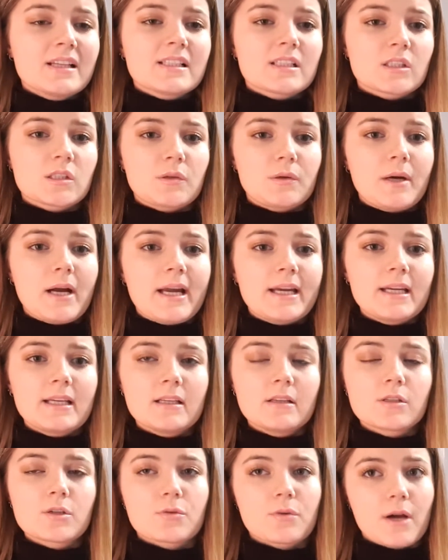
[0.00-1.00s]
So
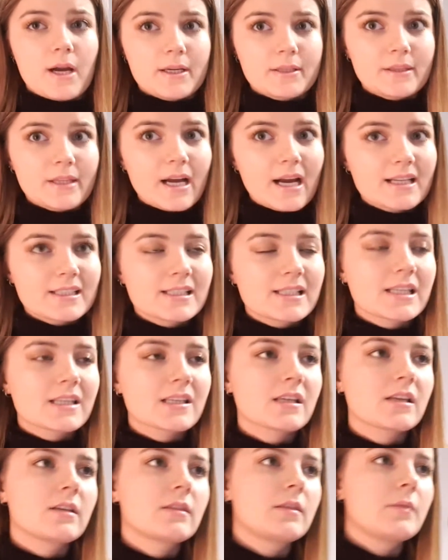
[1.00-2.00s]
I tried
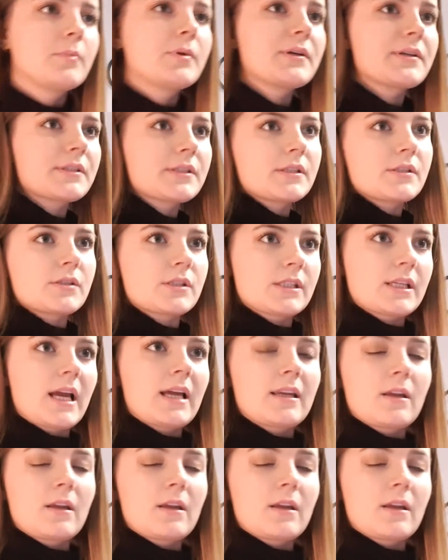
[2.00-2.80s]
that. The piercer said